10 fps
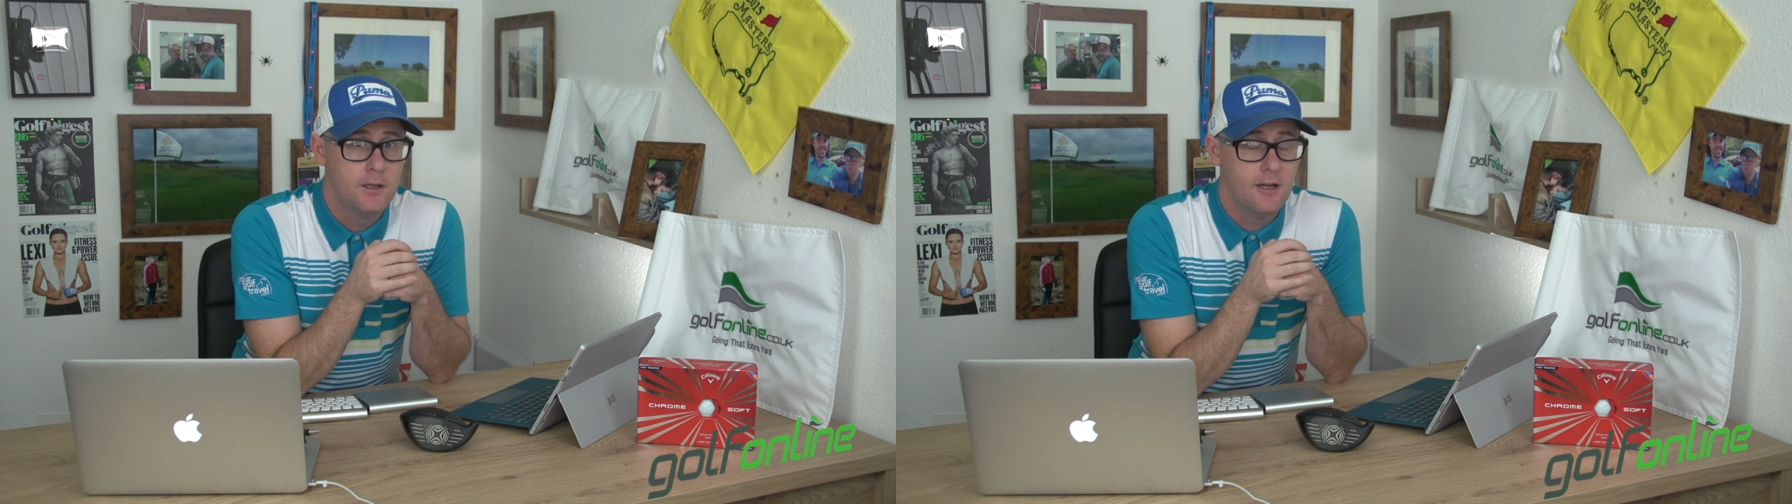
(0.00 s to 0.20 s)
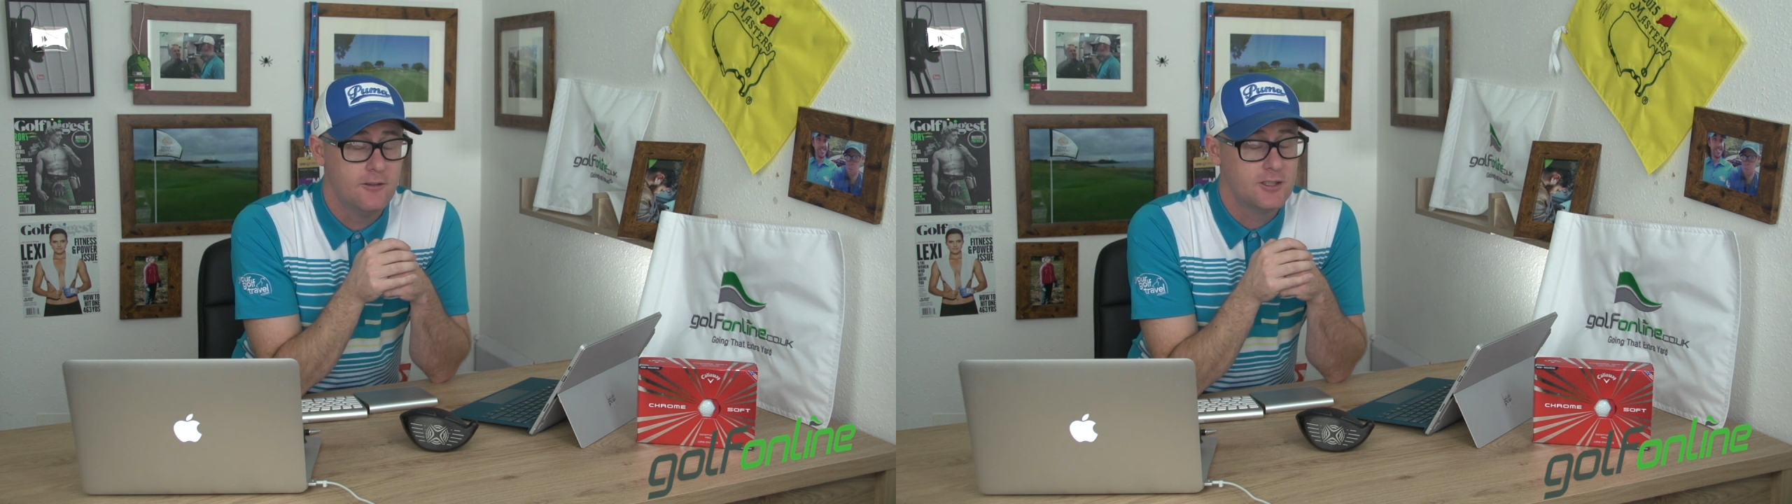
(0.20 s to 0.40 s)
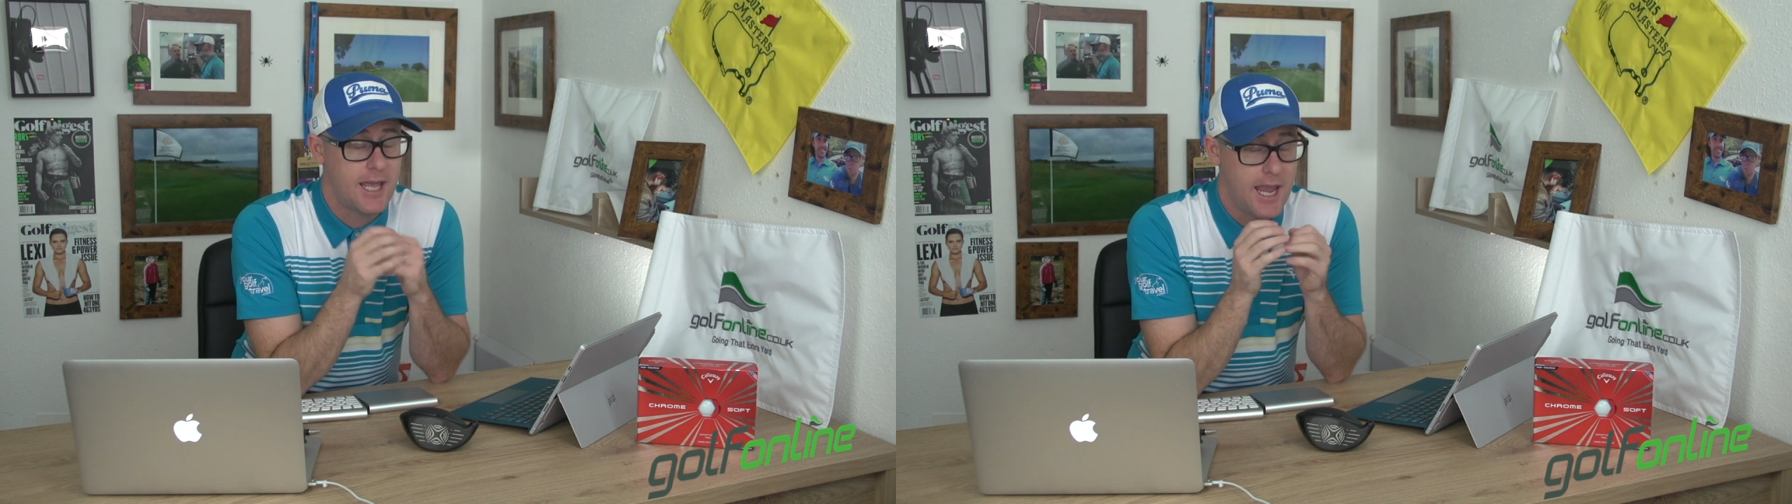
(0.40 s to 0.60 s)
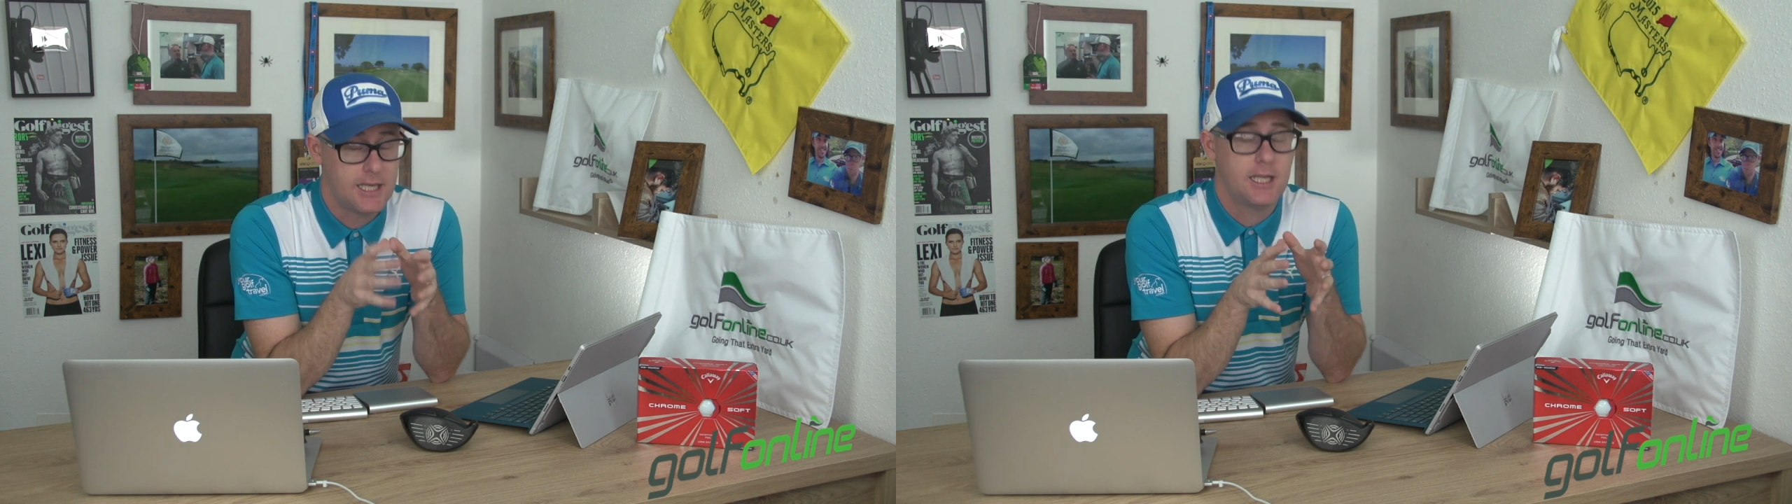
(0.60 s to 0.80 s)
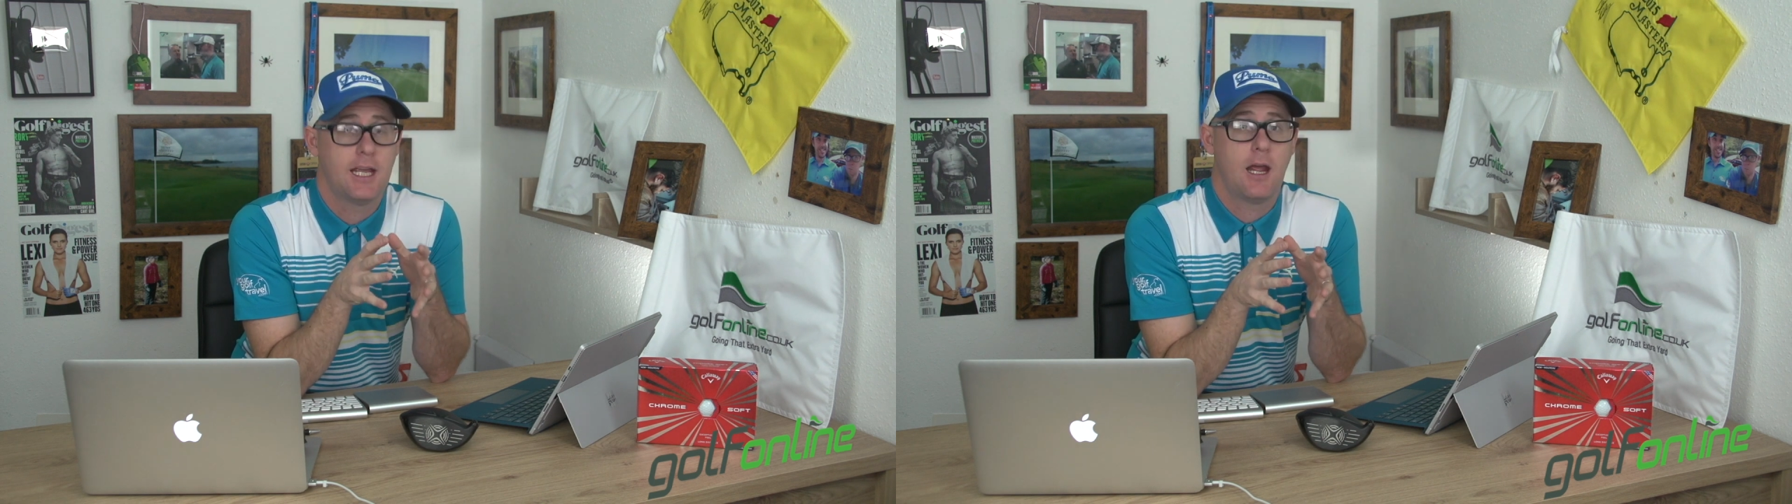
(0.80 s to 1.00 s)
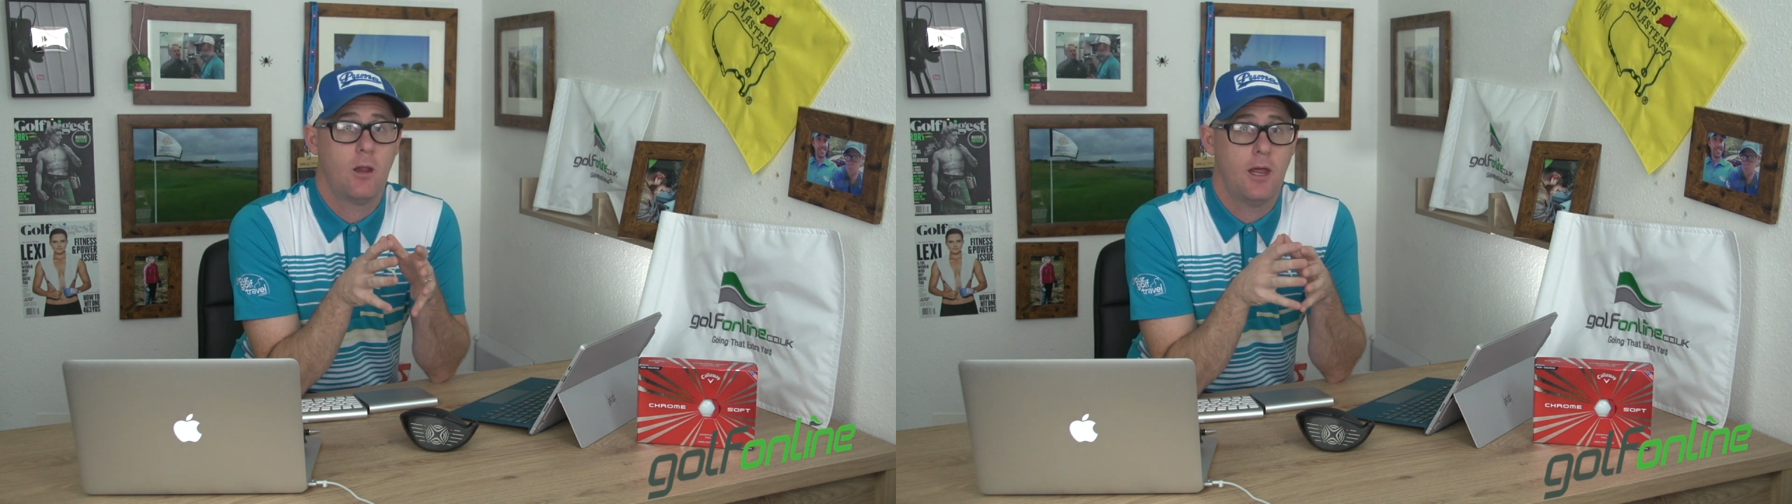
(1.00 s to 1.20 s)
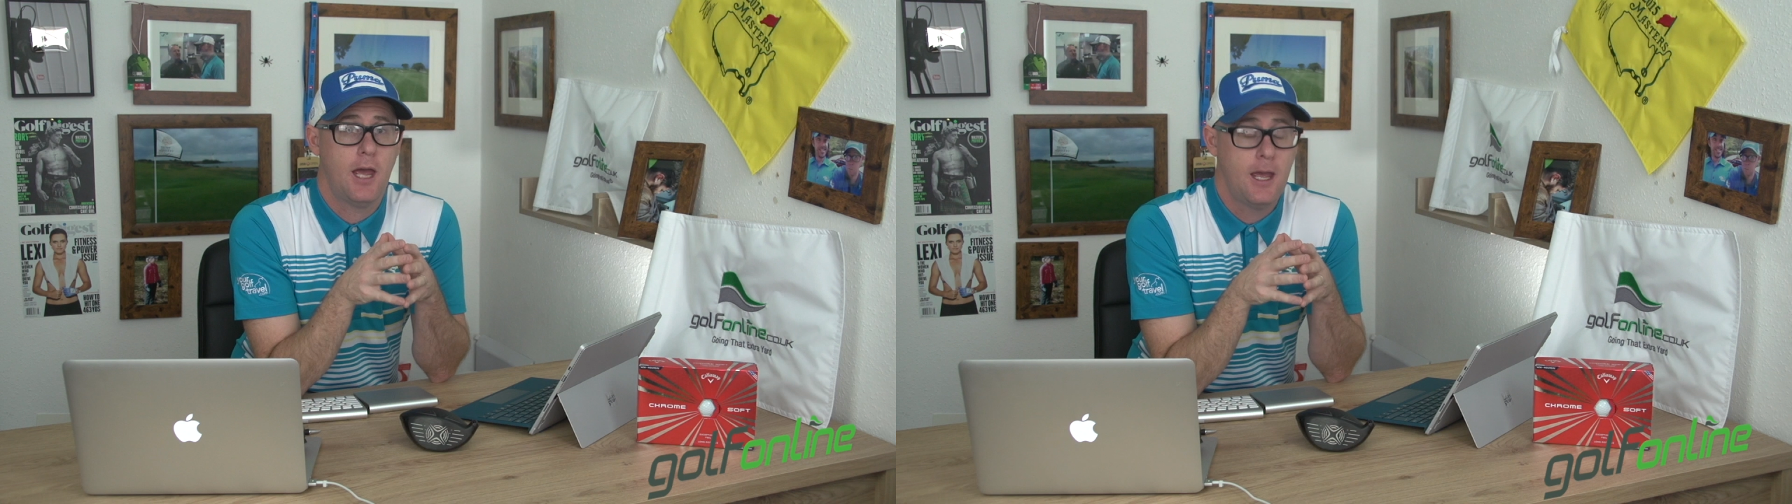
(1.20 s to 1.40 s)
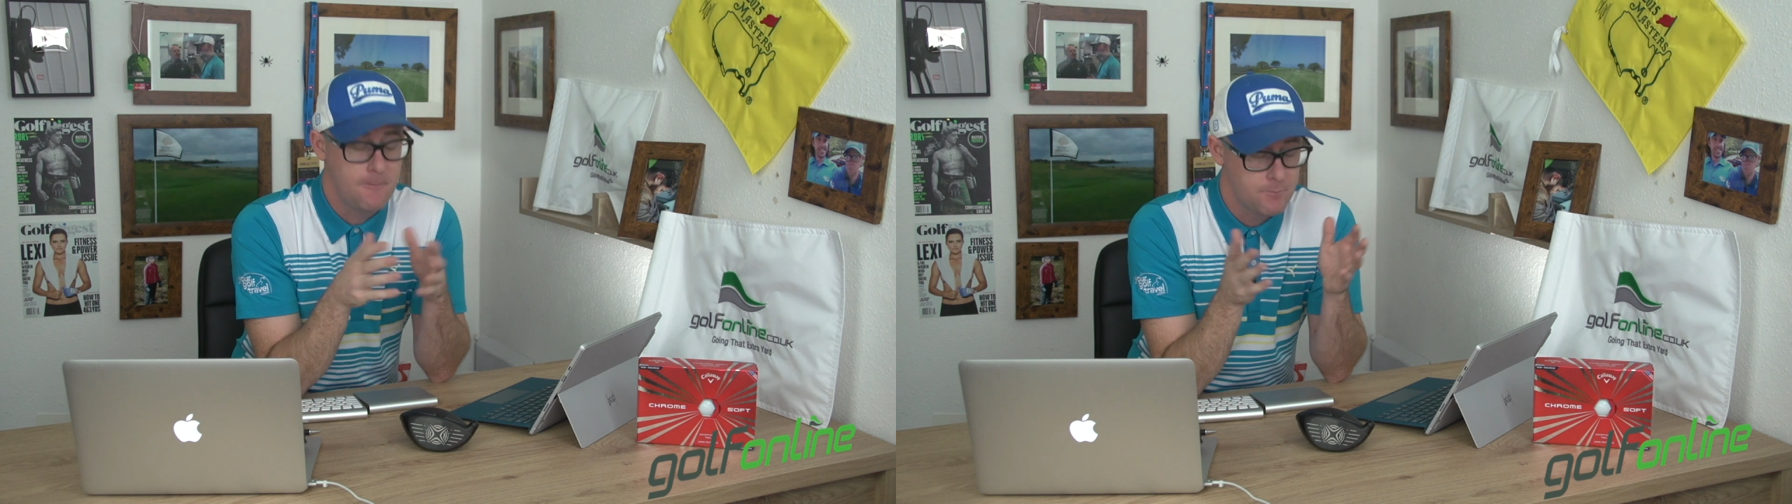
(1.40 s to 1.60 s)
as anything out
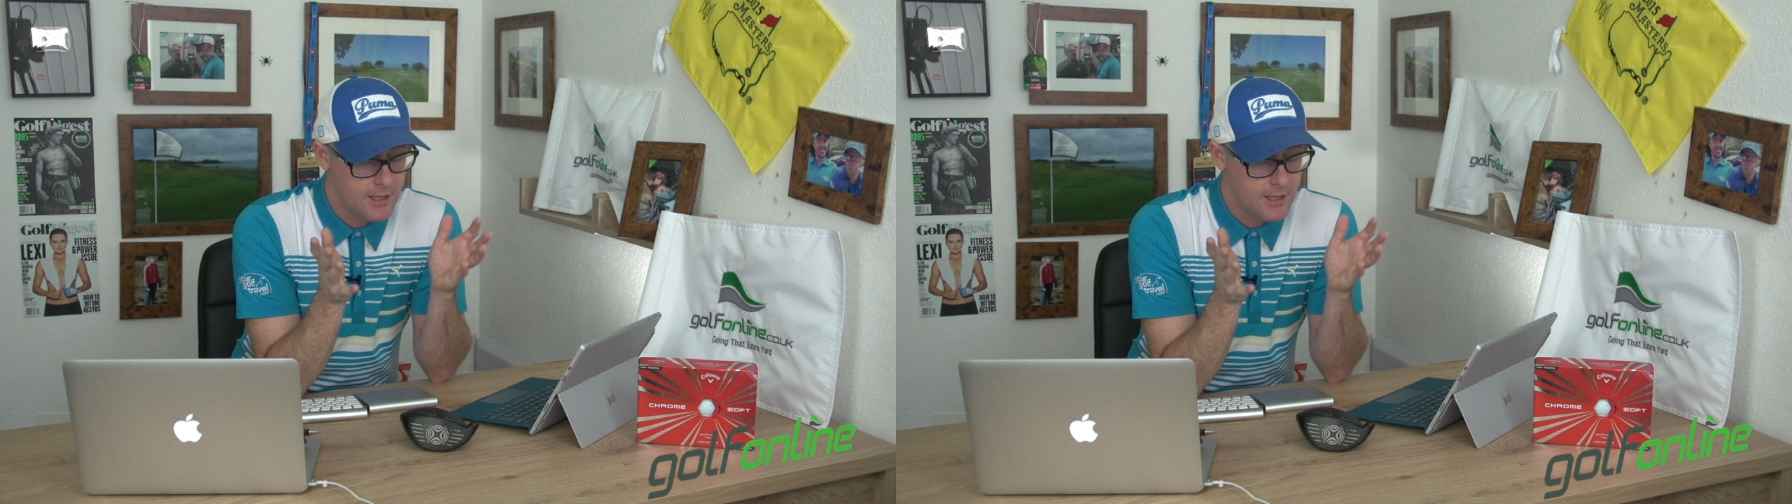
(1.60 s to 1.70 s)
there.